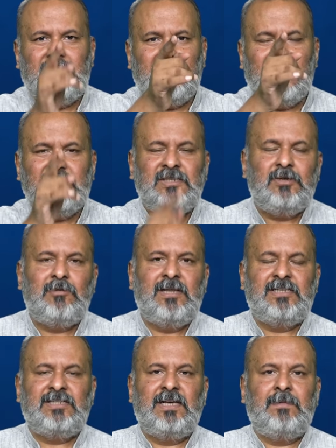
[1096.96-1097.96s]
Till I see you
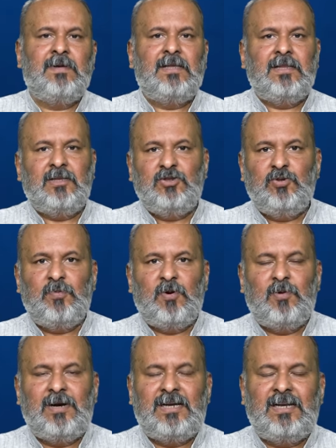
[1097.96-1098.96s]
next time, that's
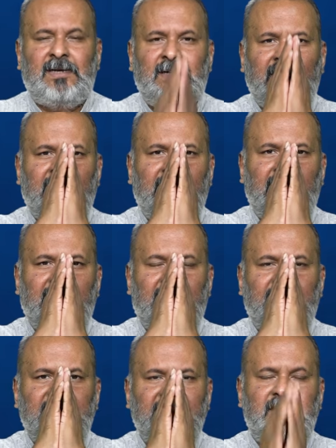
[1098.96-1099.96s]
tomorrow at 10.
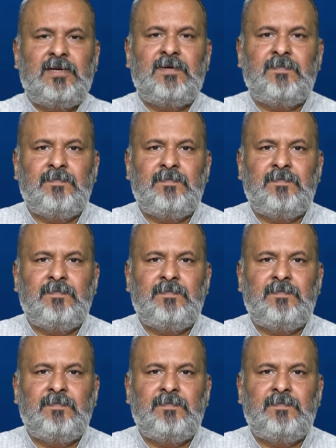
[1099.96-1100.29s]
Namaskar.